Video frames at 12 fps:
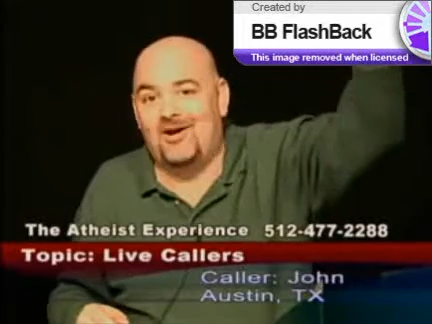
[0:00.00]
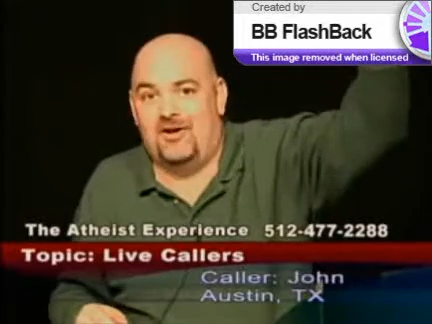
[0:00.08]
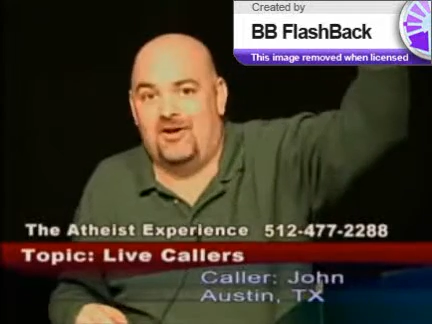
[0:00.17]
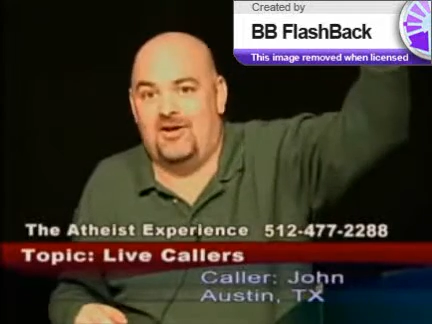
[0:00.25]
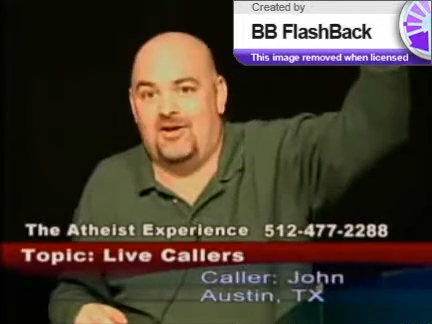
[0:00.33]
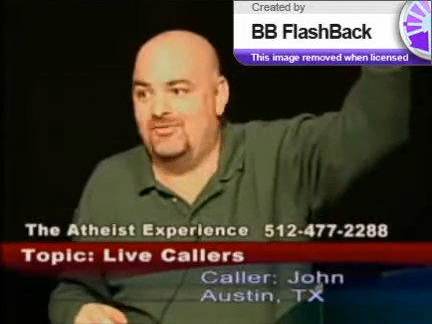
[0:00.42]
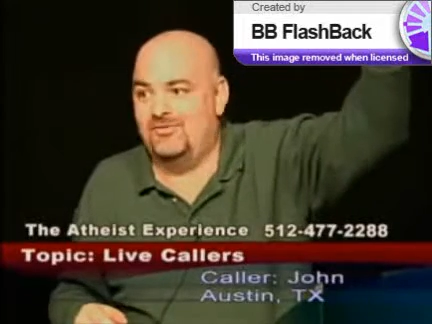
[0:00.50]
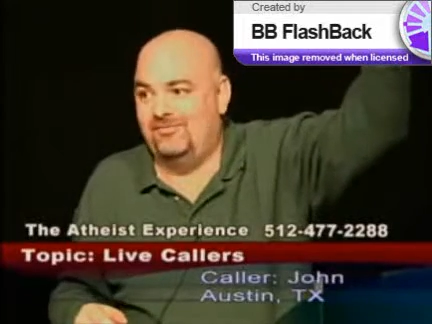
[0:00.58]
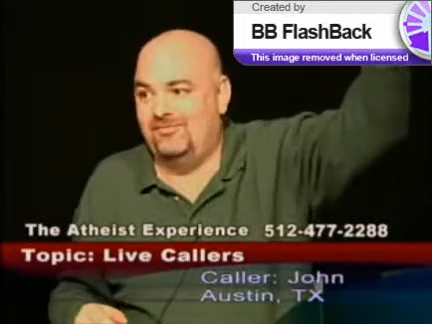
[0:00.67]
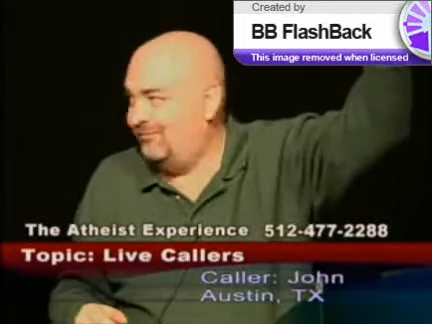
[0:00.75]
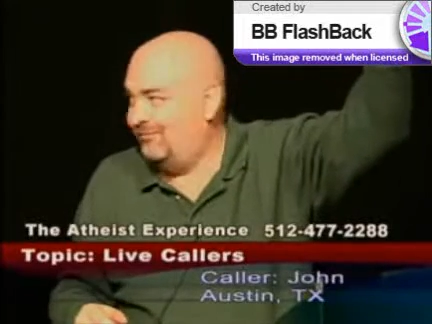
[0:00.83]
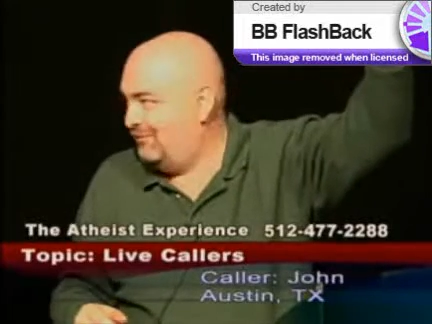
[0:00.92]
I'll
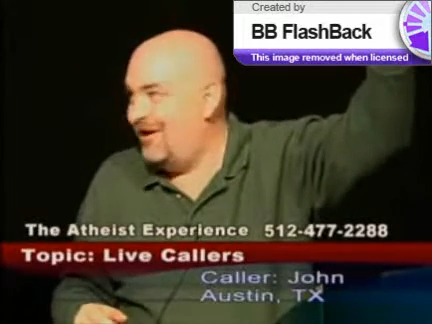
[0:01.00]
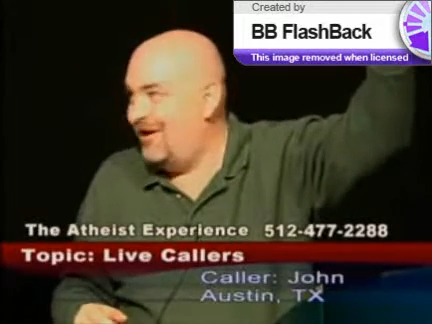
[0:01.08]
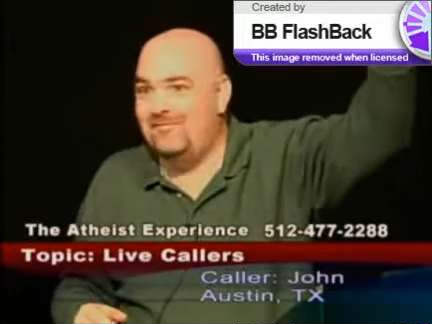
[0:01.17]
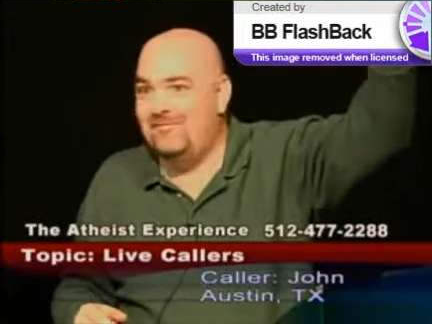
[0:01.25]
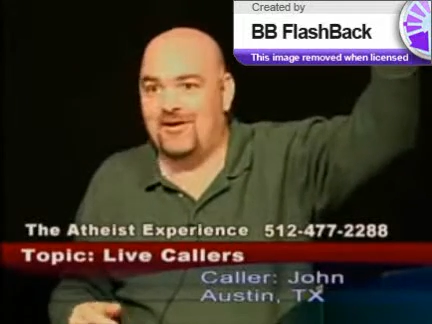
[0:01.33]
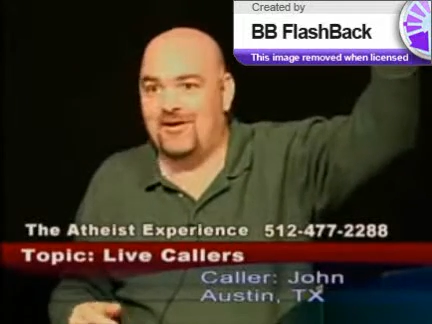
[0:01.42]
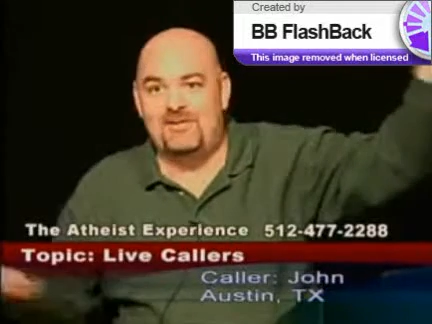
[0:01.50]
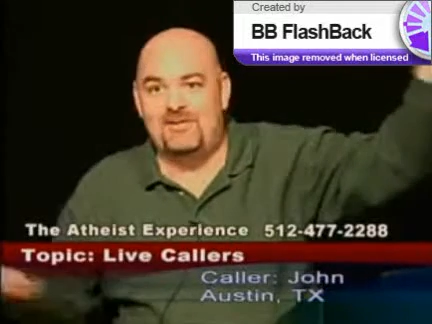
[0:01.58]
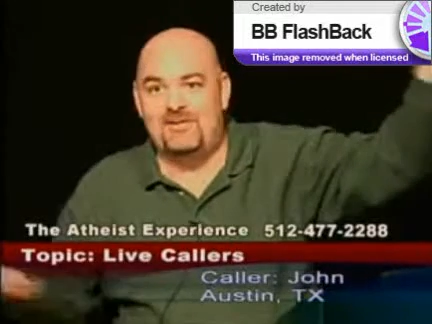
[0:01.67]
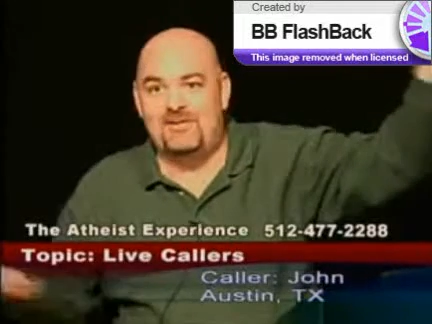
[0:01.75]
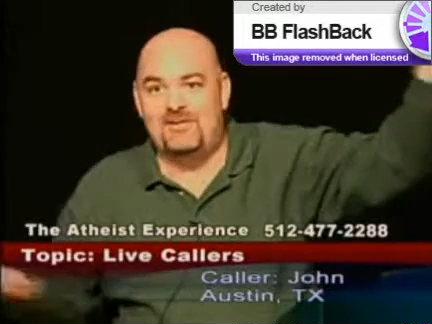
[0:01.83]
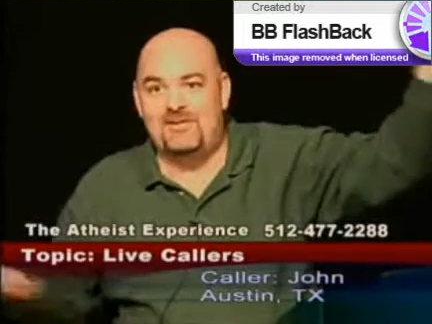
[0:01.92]
go down to
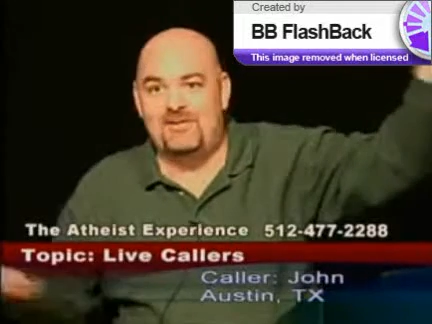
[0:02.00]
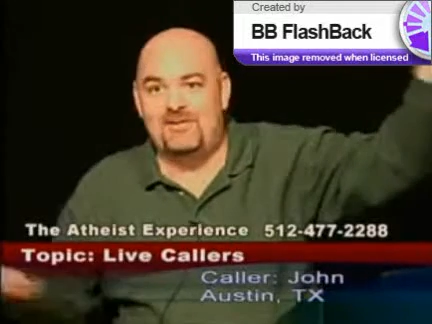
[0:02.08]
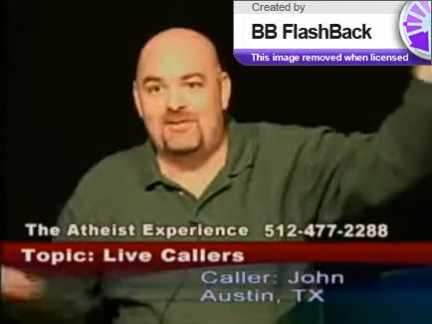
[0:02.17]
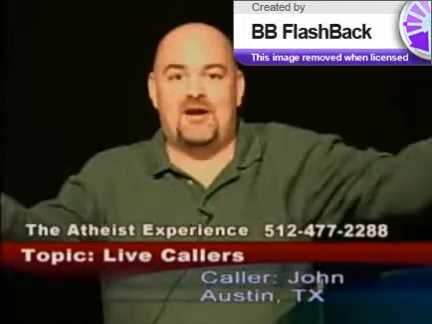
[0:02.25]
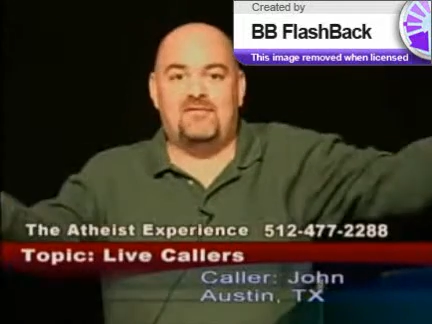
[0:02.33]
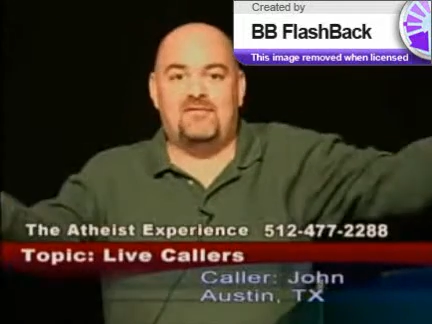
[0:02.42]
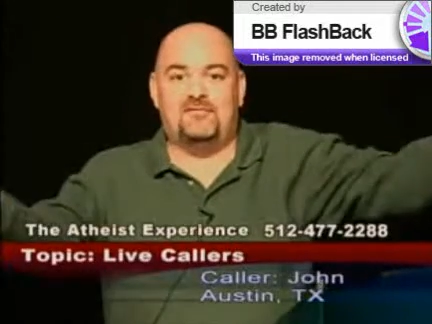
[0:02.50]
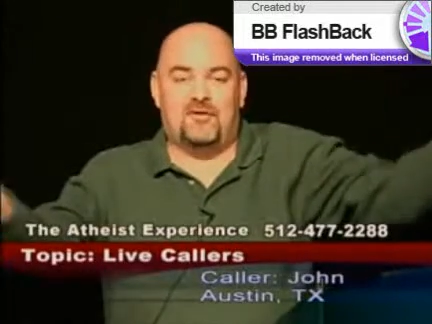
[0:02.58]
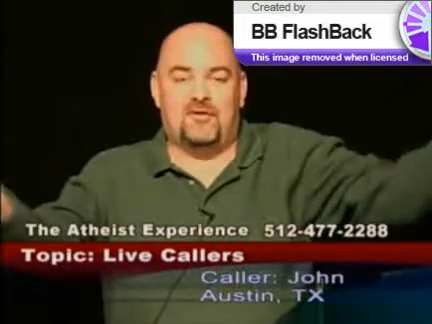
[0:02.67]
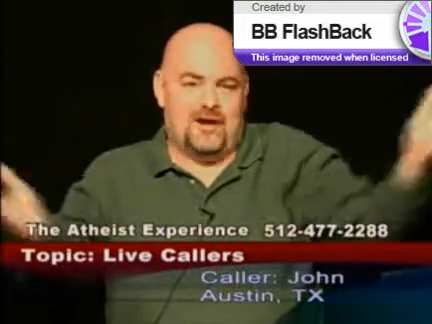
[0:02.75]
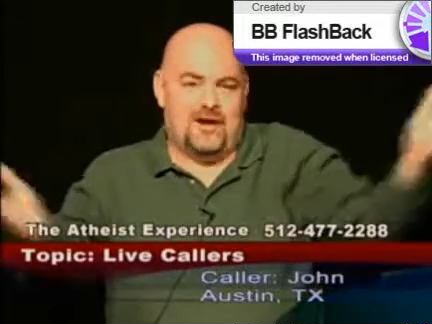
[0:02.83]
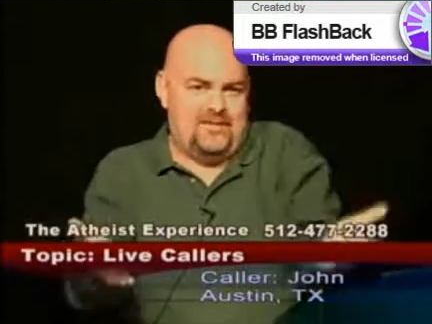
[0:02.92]
forever. I'll be famous
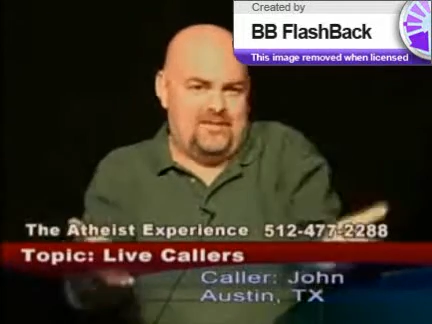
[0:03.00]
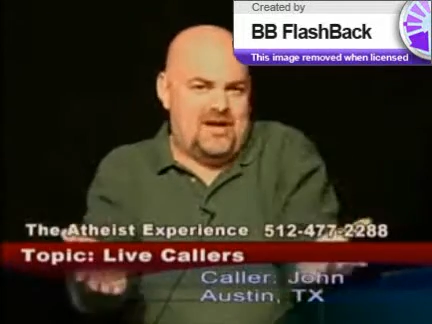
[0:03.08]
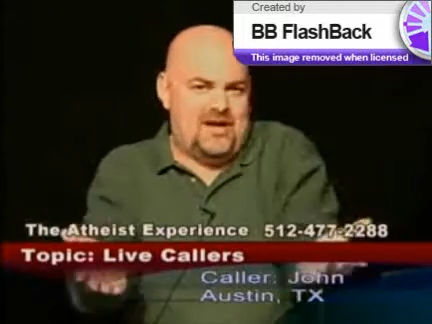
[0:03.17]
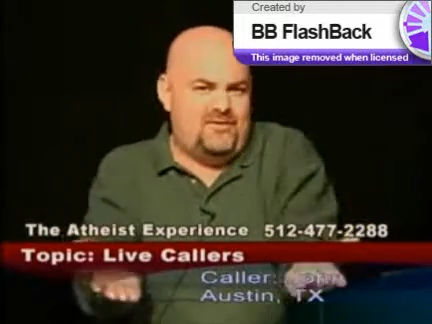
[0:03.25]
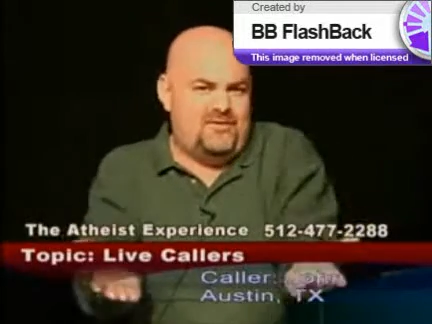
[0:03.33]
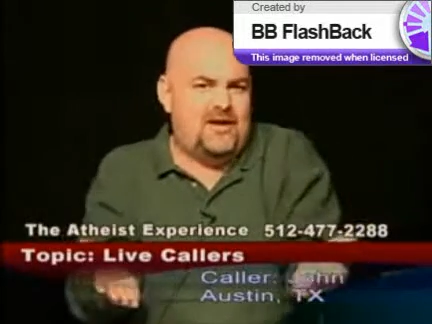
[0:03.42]
forever for it.